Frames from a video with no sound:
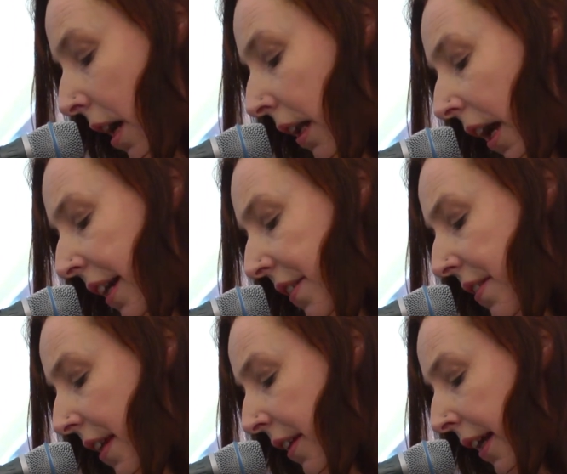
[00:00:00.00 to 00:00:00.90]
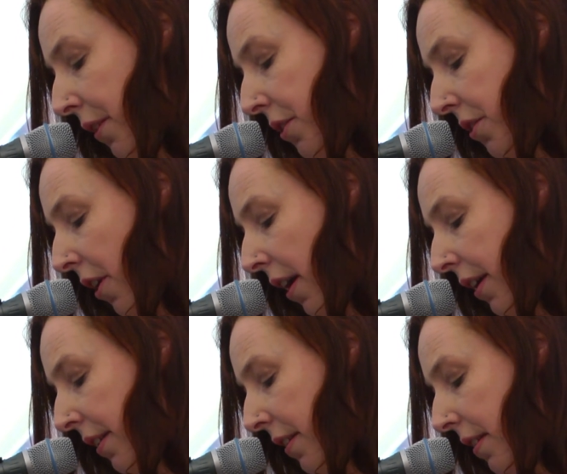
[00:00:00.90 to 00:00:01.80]
light sending out to
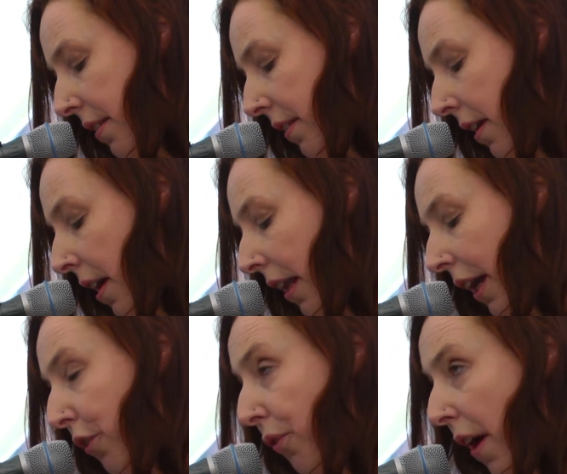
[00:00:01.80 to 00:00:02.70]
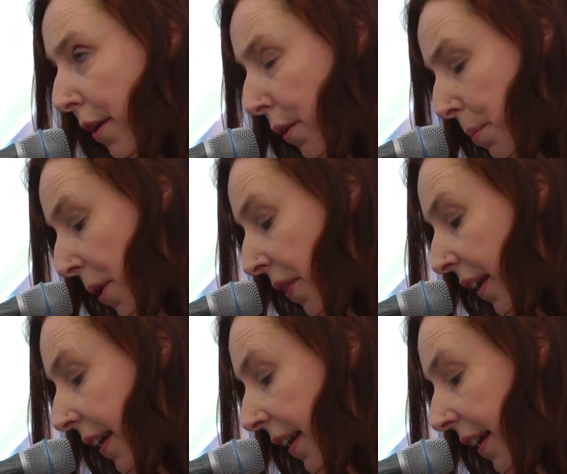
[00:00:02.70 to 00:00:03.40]
darkness like fire upon the